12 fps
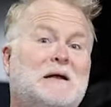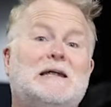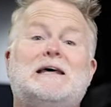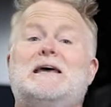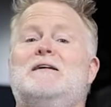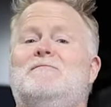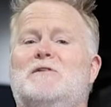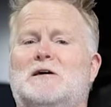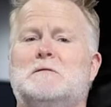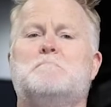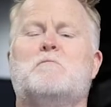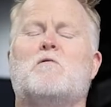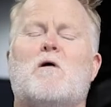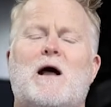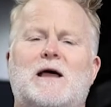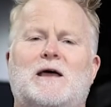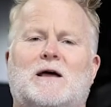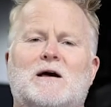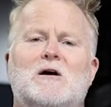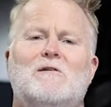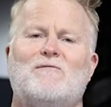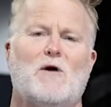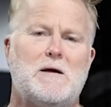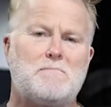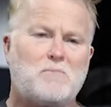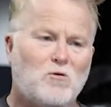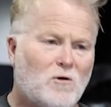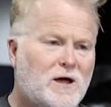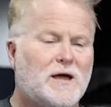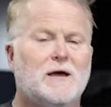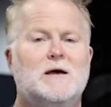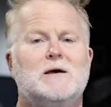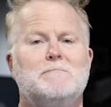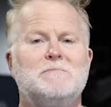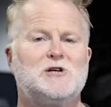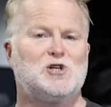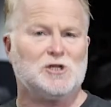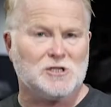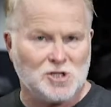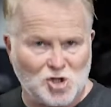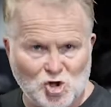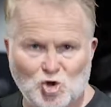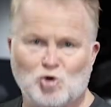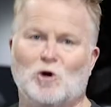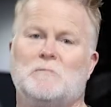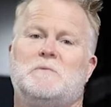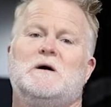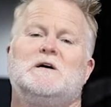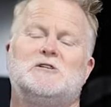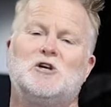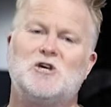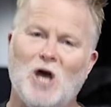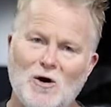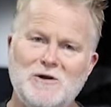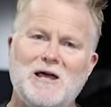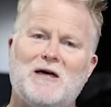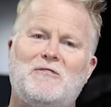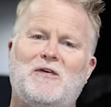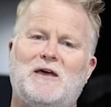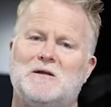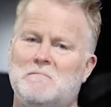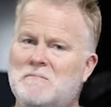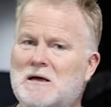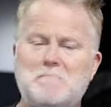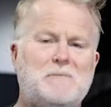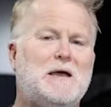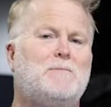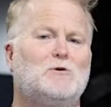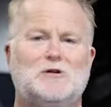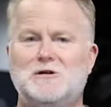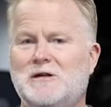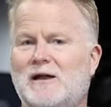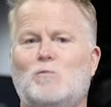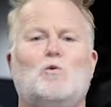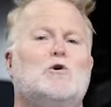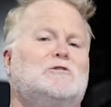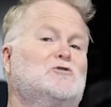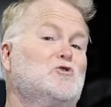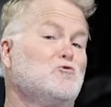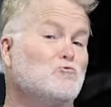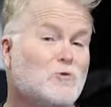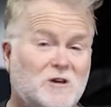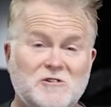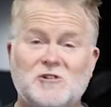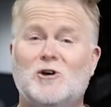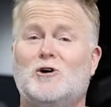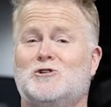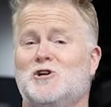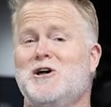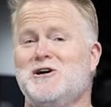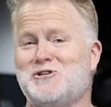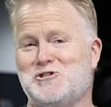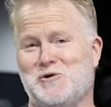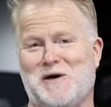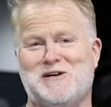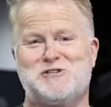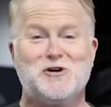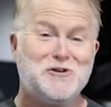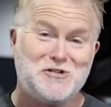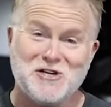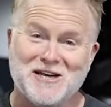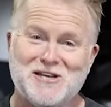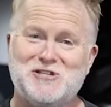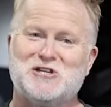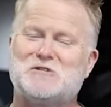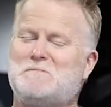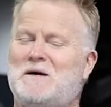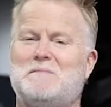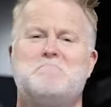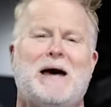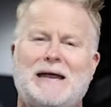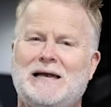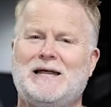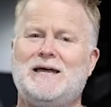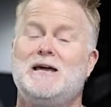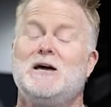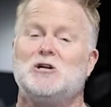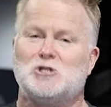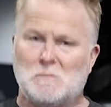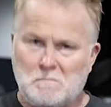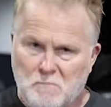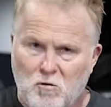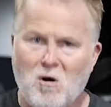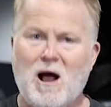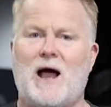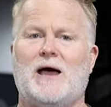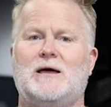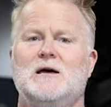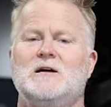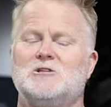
believing, and praying for a prayer missions trip to go down there to meet people, to network, to do research, to do our due diligence, but mainly to pray